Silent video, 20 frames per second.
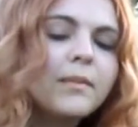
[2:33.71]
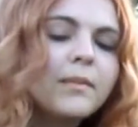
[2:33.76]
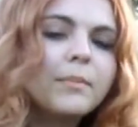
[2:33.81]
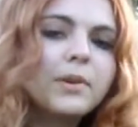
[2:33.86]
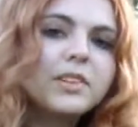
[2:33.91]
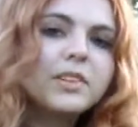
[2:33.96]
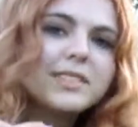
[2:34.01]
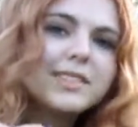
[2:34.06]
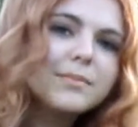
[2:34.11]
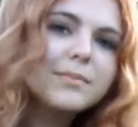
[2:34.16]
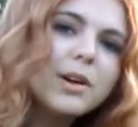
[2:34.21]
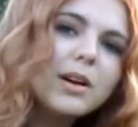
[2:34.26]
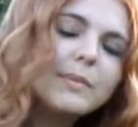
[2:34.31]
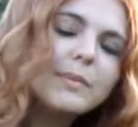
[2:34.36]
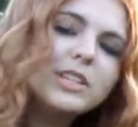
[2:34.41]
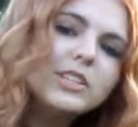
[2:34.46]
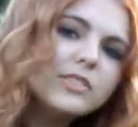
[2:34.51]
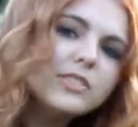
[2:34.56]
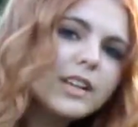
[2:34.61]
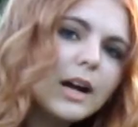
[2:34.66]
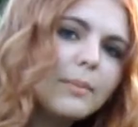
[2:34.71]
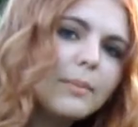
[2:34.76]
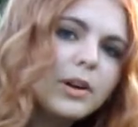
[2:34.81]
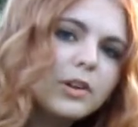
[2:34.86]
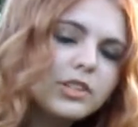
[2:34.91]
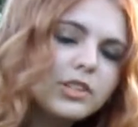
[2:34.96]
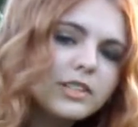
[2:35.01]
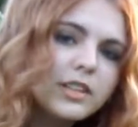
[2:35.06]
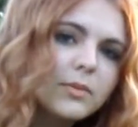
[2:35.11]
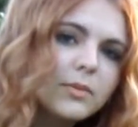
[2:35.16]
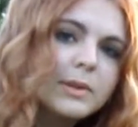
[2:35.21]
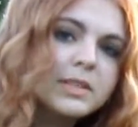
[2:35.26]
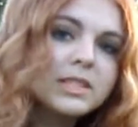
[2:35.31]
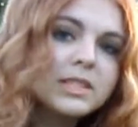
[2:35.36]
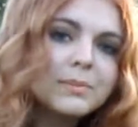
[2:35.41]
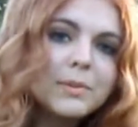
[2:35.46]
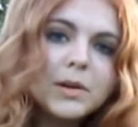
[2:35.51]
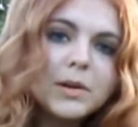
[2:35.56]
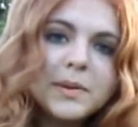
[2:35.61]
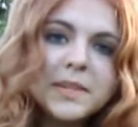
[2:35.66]
Because the moment you start pushing them is
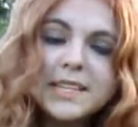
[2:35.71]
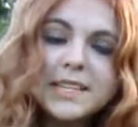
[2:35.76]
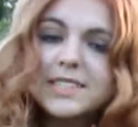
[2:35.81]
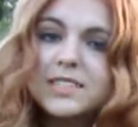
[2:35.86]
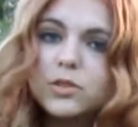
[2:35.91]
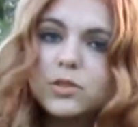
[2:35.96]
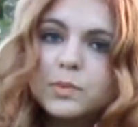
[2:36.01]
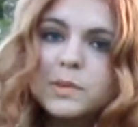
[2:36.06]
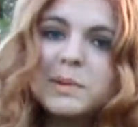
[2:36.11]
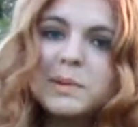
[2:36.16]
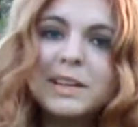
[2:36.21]
the moment that stops